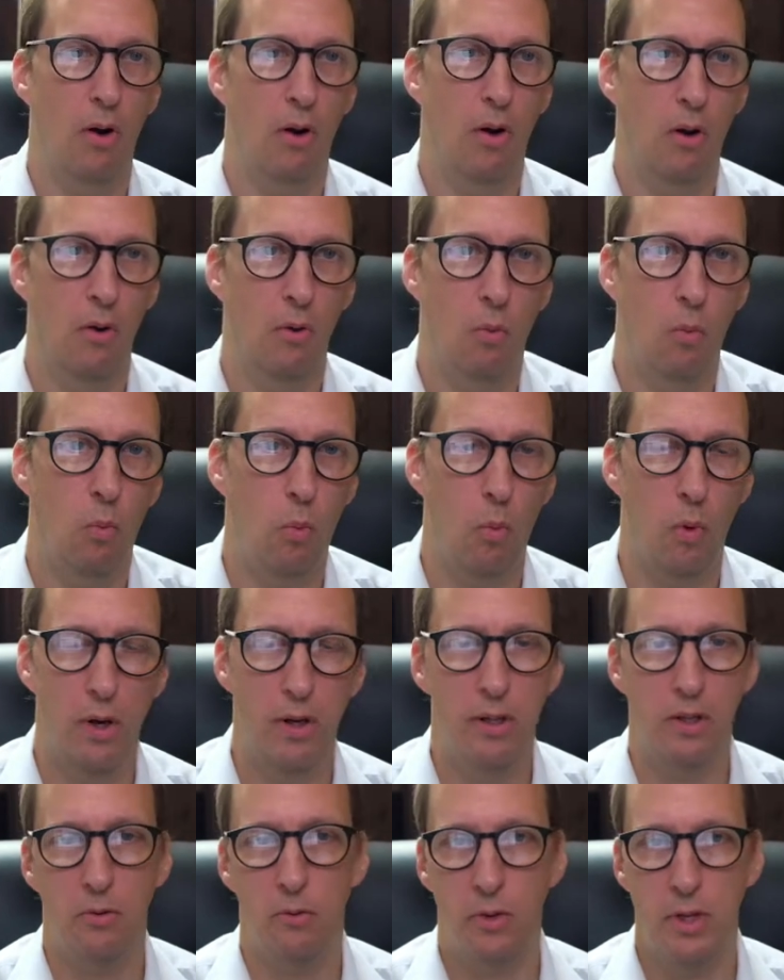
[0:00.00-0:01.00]
one of
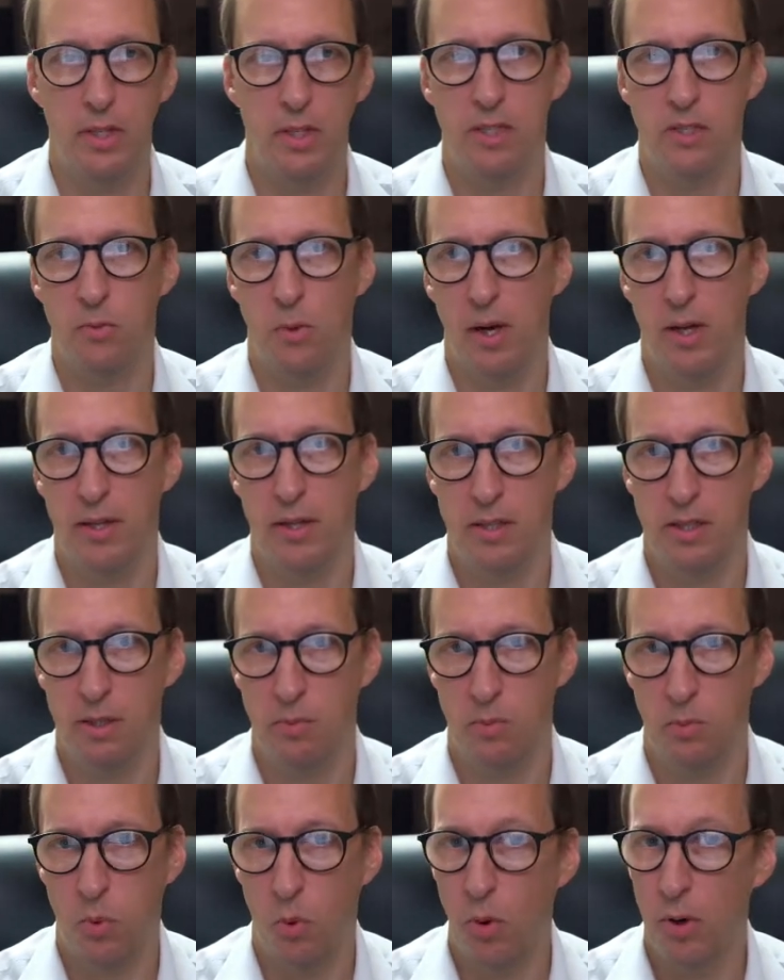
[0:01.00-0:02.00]
the reasons why this is
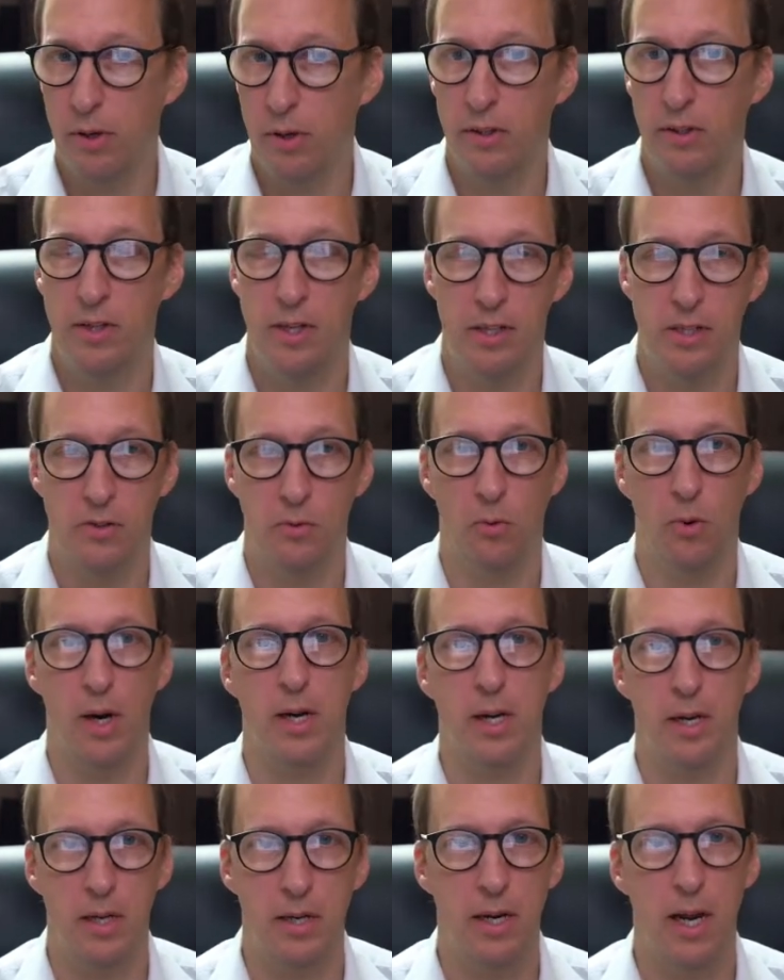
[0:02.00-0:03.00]
important is right
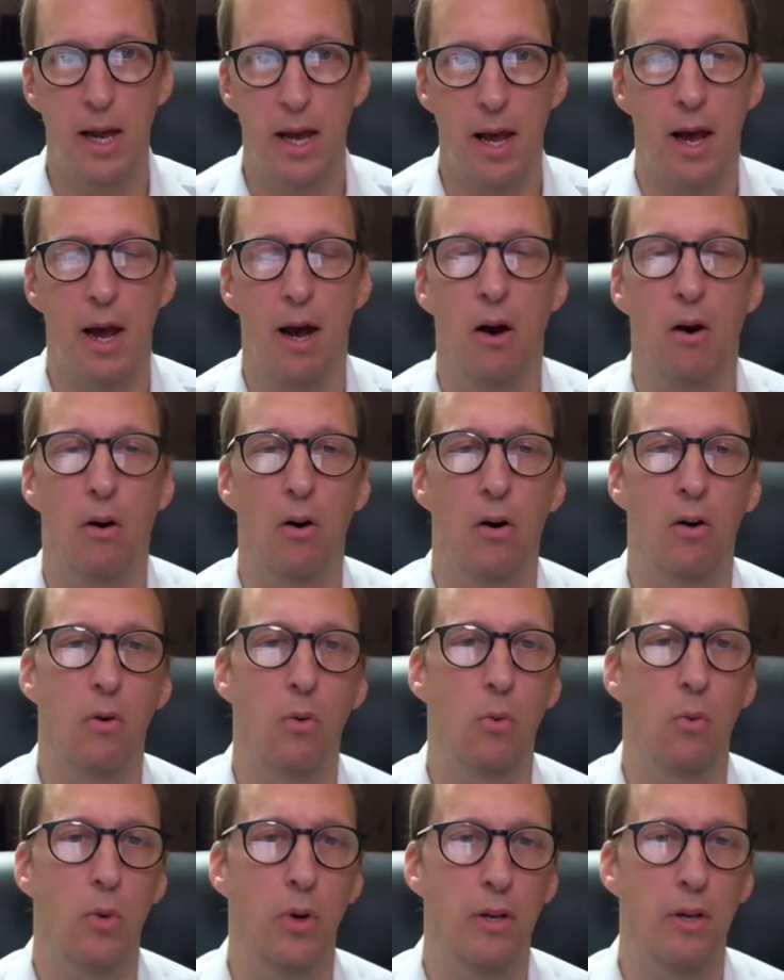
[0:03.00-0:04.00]
now
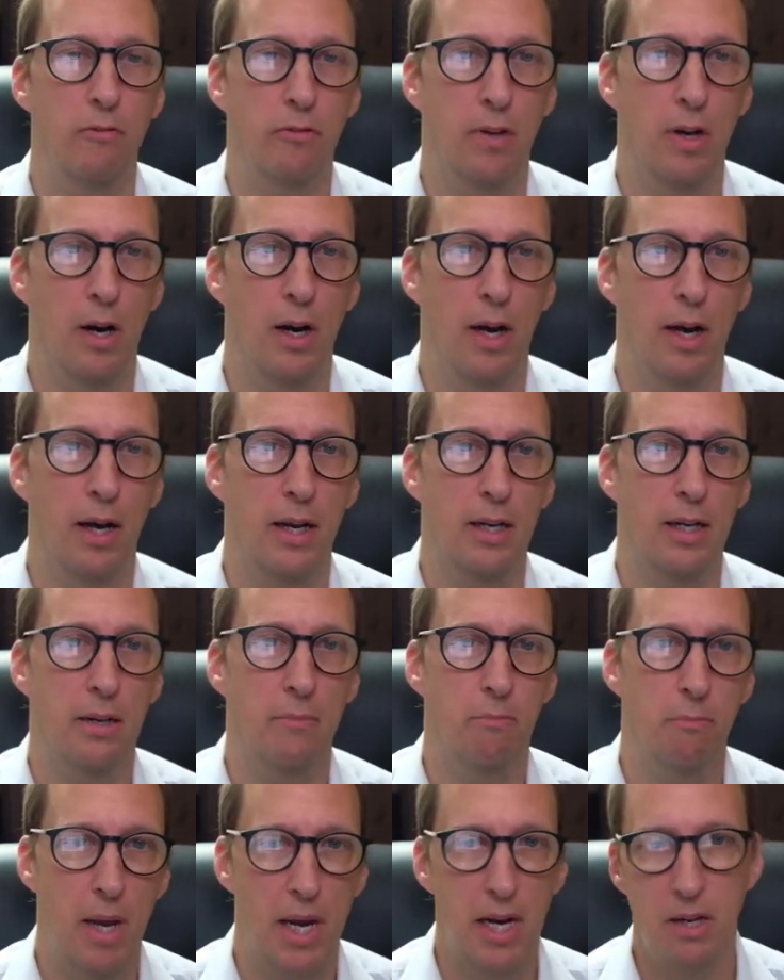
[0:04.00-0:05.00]
we've got
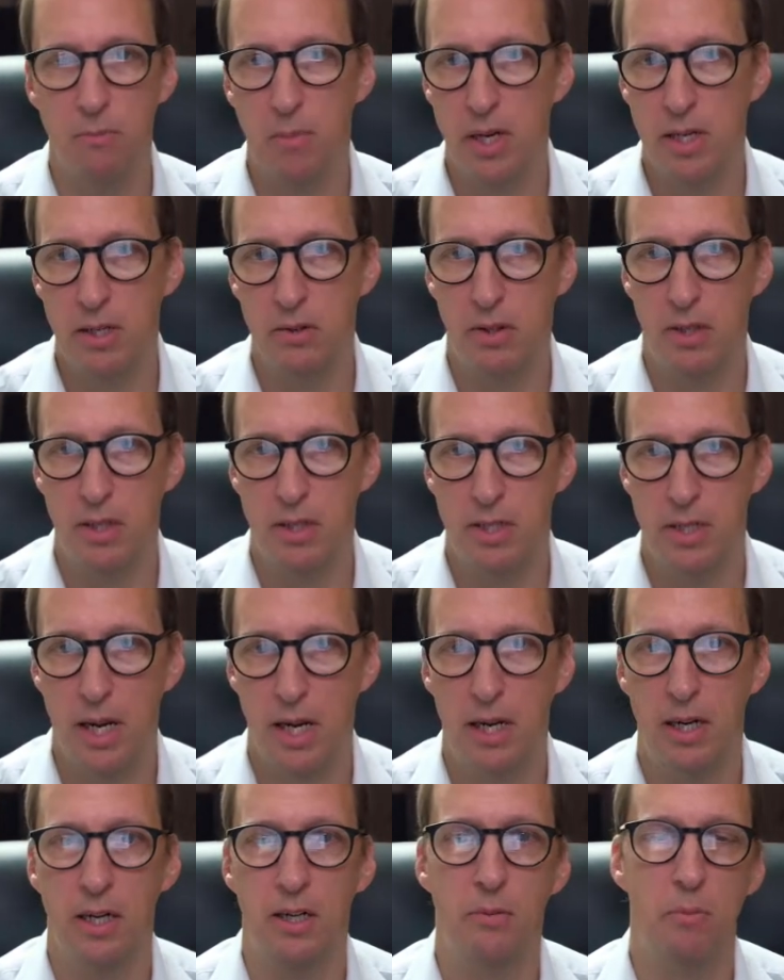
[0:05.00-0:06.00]
main menu
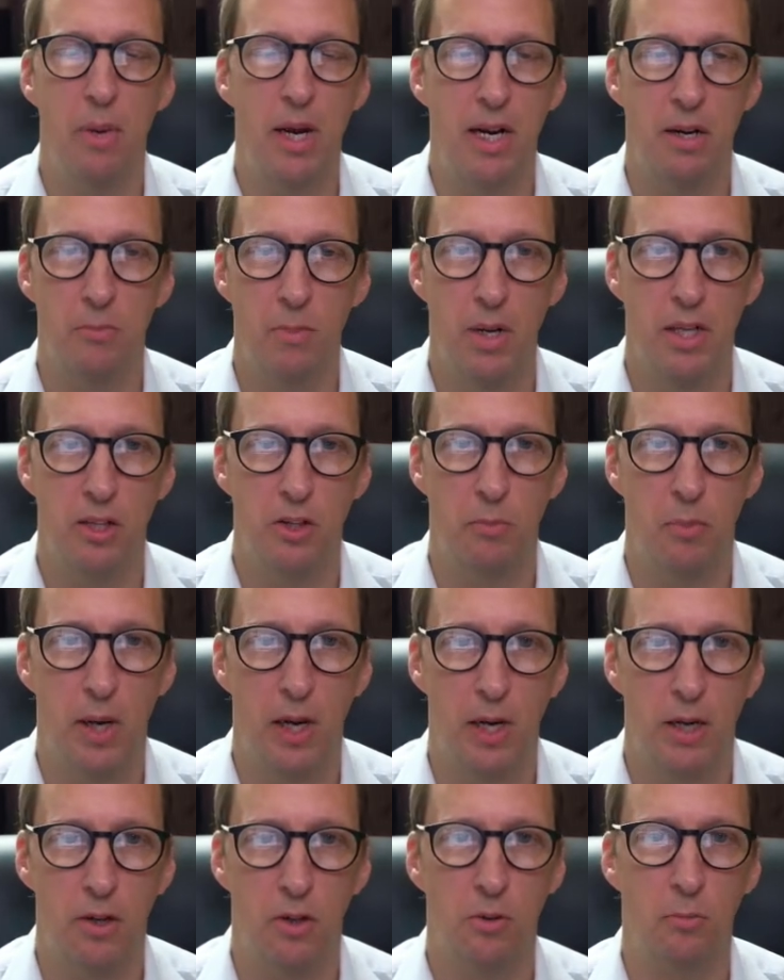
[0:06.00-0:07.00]
container, main menu
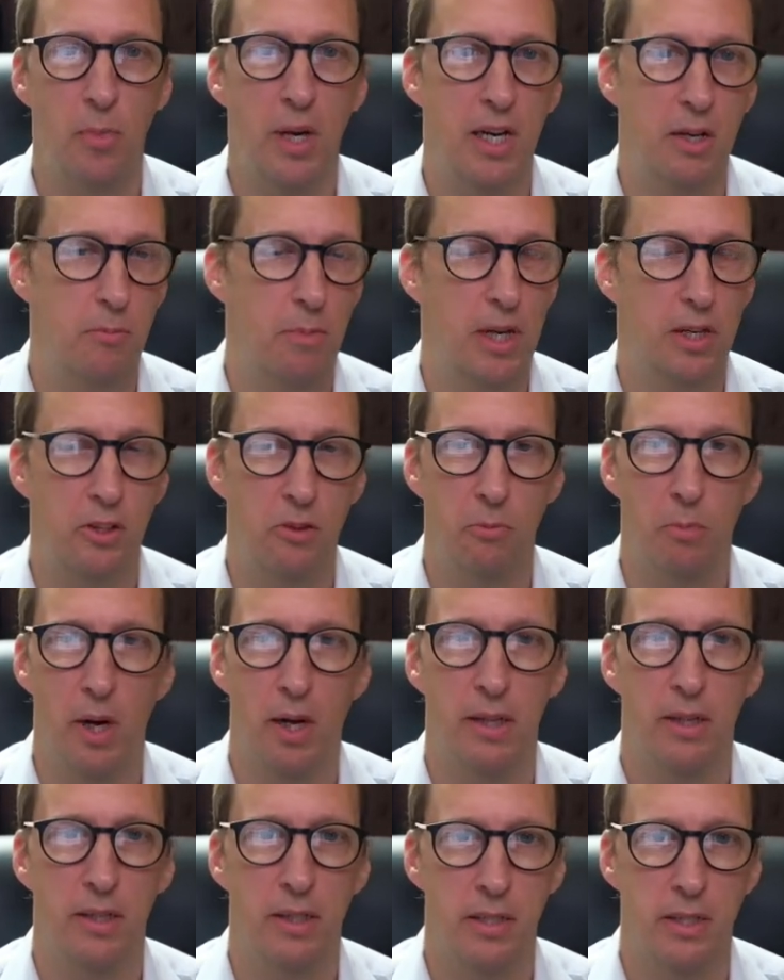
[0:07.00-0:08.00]
panel, main menu
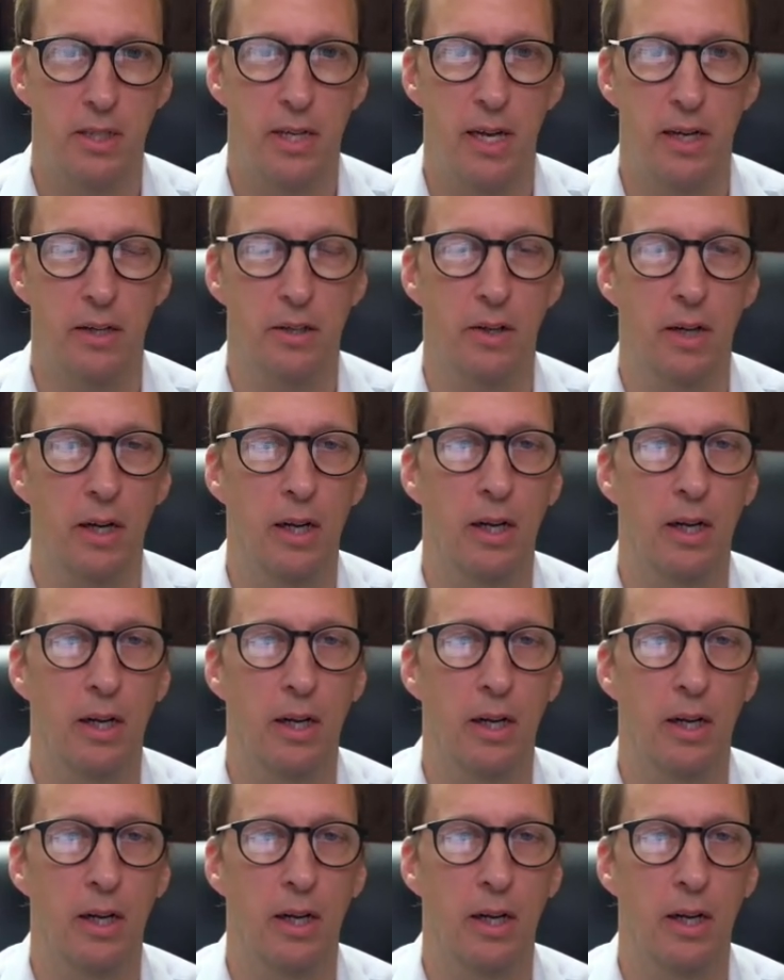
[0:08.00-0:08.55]
button, etc.